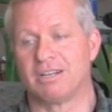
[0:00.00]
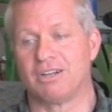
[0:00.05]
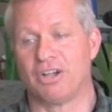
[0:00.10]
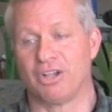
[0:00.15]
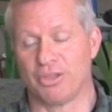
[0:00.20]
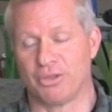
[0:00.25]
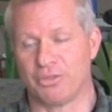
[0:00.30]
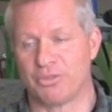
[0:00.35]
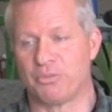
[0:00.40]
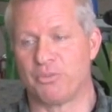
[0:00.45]

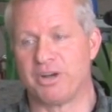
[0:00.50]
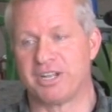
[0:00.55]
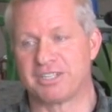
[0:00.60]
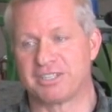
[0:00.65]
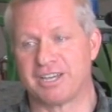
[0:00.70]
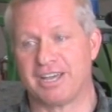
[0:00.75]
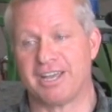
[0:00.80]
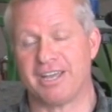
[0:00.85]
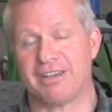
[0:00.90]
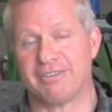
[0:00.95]
although the
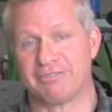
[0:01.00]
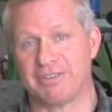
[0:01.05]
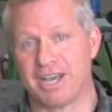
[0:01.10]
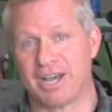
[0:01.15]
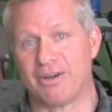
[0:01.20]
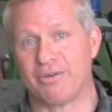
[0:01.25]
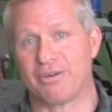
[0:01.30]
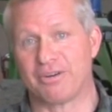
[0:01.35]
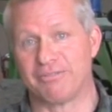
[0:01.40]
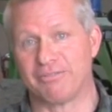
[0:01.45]
ones I have
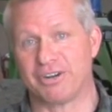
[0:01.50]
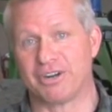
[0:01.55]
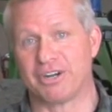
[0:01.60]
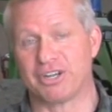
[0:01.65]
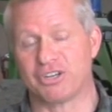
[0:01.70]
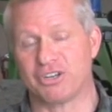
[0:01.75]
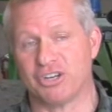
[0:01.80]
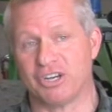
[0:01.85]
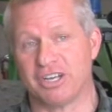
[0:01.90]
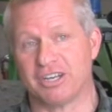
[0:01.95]
now are
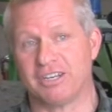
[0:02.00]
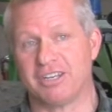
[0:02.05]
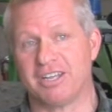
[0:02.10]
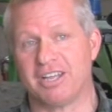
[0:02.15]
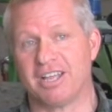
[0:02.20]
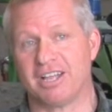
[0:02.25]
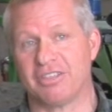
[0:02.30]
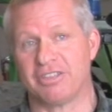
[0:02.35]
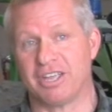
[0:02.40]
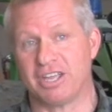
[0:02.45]
very good.
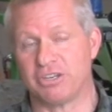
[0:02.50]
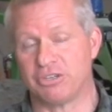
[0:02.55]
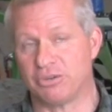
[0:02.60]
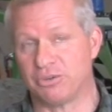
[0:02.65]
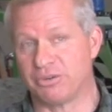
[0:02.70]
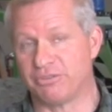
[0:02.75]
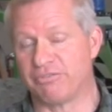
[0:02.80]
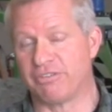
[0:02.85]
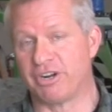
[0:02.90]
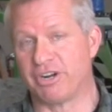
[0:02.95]
And they
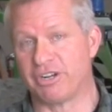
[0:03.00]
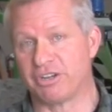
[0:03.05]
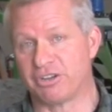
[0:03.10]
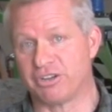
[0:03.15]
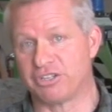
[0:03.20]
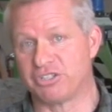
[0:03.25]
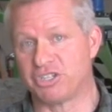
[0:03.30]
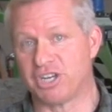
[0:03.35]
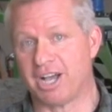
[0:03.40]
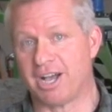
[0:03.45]
do a very
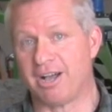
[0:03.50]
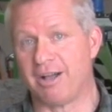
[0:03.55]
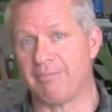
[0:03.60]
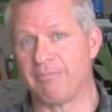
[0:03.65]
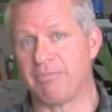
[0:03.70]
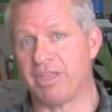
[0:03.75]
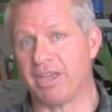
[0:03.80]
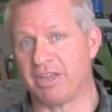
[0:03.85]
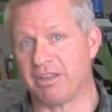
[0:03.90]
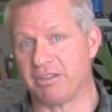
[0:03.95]
good
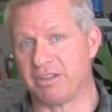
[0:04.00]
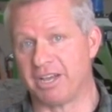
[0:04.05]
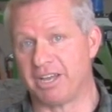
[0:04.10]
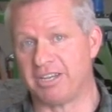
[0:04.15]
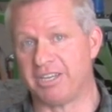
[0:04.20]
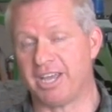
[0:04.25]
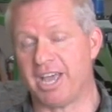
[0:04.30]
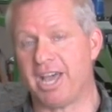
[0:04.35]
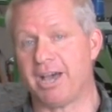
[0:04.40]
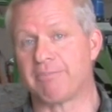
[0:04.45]
job. They
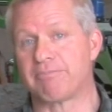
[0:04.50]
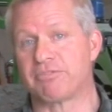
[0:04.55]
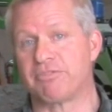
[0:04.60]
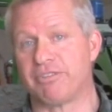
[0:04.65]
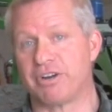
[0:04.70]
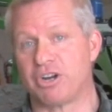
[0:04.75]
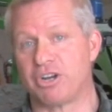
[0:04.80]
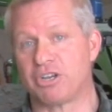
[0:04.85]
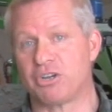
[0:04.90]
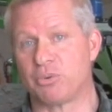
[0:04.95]
adapt
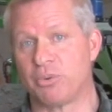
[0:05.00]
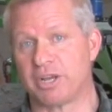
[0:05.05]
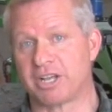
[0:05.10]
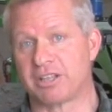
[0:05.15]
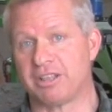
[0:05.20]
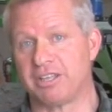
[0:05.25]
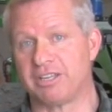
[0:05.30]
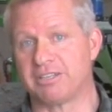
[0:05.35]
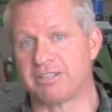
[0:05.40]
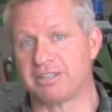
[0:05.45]
very
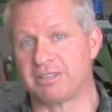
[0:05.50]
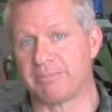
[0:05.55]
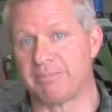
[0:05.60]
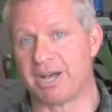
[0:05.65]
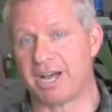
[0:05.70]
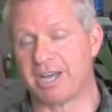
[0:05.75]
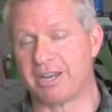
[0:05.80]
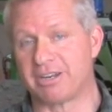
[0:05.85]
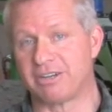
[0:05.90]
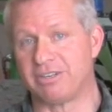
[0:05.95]
quickly to the
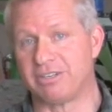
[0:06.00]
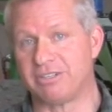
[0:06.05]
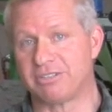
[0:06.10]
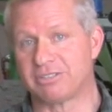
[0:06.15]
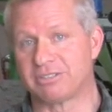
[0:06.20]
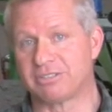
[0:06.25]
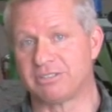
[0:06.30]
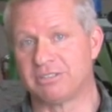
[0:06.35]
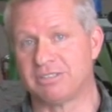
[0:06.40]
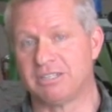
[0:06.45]

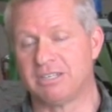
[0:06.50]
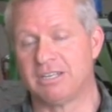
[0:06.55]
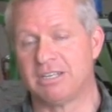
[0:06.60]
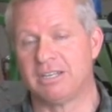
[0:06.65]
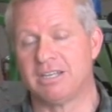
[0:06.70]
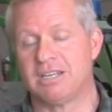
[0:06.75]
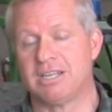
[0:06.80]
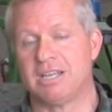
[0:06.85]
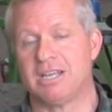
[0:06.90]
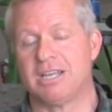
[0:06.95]
monitors
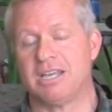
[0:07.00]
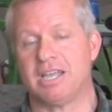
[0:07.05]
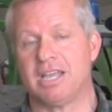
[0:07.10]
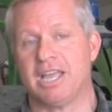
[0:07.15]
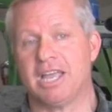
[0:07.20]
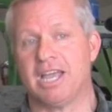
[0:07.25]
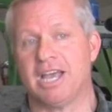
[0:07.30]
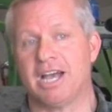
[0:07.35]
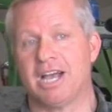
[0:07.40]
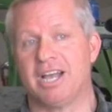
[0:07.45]

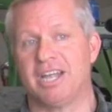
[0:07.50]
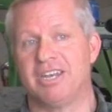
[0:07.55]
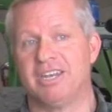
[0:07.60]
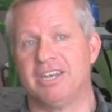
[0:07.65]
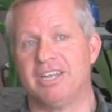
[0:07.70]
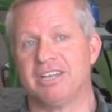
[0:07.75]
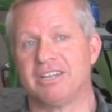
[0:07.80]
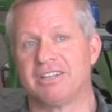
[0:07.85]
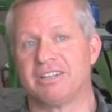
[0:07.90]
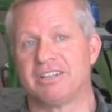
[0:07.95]

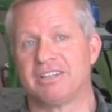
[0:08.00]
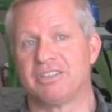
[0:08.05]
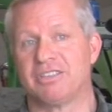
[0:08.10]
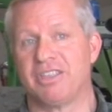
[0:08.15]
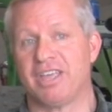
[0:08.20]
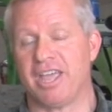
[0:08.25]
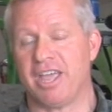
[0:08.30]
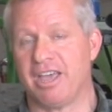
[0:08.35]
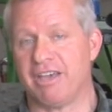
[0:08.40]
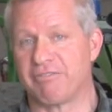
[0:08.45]
and
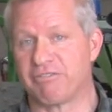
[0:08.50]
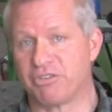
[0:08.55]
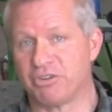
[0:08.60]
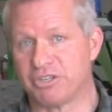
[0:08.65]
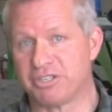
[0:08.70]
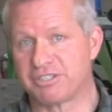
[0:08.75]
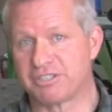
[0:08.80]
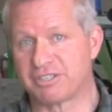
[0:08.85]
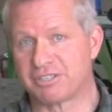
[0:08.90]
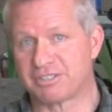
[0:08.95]
they have
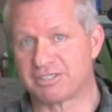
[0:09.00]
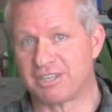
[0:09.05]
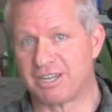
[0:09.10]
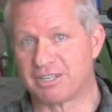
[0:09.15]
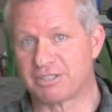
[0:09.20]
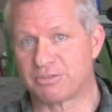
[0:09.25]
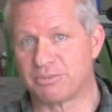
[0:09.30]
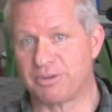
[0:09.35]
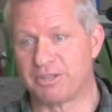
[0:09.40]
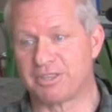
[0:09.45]
good
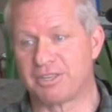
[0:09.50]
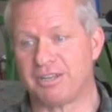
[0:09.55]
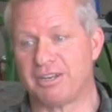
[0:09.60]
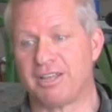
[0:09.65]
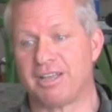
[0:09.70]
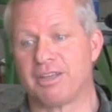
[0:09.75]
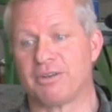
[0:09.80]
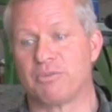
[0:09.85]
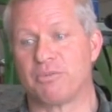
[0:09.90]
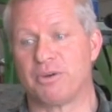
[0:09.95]
success with
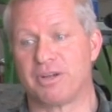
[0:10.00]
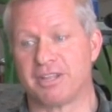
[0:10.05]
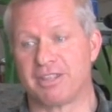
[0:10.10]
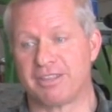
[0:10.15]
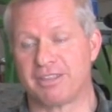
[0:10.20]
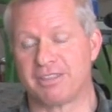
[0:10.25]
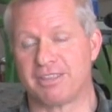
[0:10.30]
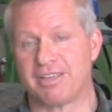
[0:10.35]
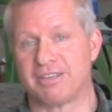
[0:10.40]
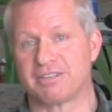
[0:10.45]
it. And one of
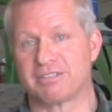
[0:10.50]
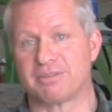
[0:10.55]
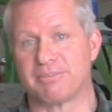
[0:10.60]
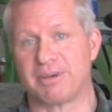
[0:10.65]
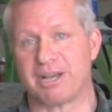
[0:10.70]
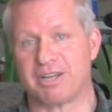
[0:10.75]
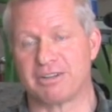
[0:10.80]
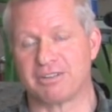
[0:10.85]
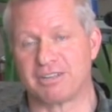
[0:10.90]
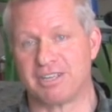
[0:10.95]
the things
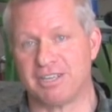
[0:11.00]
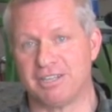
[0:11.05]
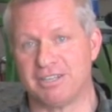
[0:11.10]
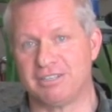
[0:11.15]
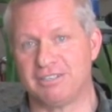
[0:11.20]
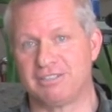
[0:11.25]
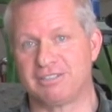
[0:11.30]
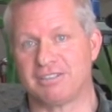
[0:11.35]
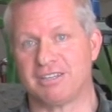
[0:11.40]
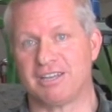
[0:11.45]
about
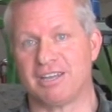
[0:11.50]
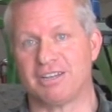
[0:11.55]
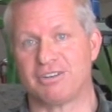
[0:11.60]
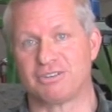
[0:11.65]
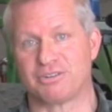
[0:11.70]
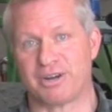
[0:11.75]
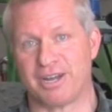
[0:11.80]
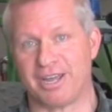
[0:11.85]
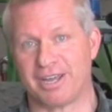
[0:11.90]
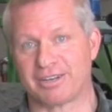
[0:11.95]
kids and
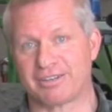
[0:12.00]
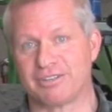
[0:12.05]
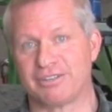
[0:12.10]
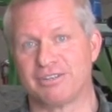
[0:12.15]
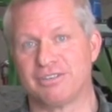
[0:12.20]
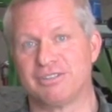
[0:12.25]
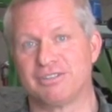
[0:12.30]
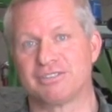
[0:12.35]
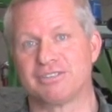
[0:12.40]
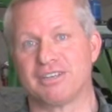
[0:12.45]

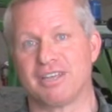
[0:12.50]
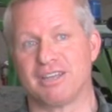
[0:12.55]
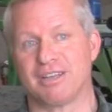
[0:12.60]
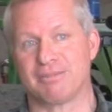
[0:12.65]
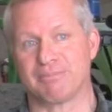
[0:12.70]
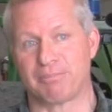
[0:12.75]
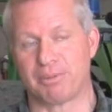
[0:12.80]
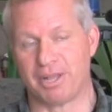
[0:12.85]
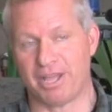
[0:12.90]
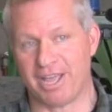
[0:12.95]
tractors
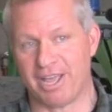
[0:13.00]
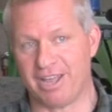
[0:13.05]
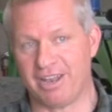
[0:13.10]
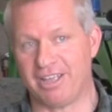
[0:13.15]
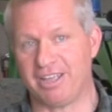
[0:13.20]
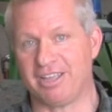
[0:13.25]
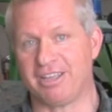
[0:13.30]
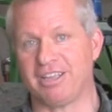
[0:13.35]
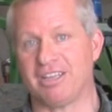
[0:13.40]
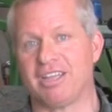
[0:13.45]
and
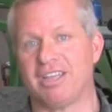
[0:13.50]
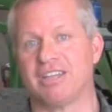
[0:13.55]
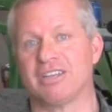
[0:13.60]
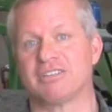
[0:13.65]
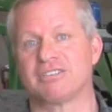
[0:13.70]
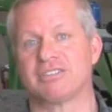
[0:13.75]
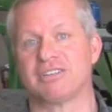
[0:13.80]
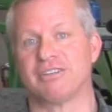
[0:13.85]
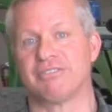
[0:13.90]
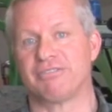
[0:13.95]
planning
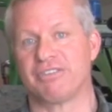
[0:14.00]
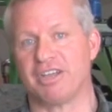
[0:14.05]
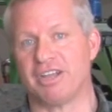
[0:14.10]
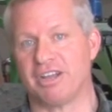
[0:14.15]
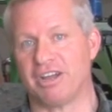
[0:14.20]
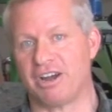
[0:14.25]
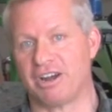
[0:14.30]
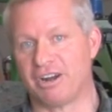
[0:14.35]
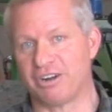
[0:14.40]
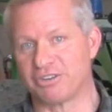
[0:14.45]
is if
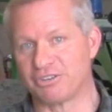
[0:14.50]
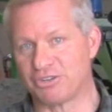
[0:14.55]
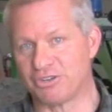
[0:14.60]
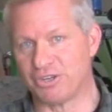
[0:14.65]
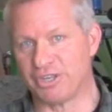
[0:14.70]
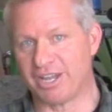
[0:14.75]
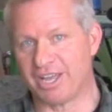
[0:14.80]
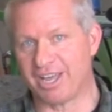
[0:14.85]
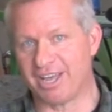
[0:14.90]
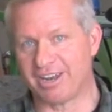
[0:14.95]
they aren't
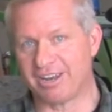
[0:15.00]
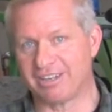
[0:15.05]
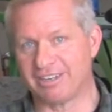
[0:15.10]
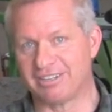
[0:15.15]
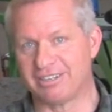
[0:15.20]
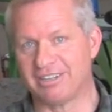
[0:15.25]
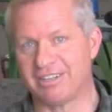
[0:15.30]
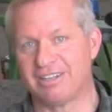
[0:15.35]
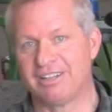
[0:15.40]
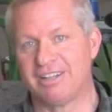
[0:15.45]
good at it,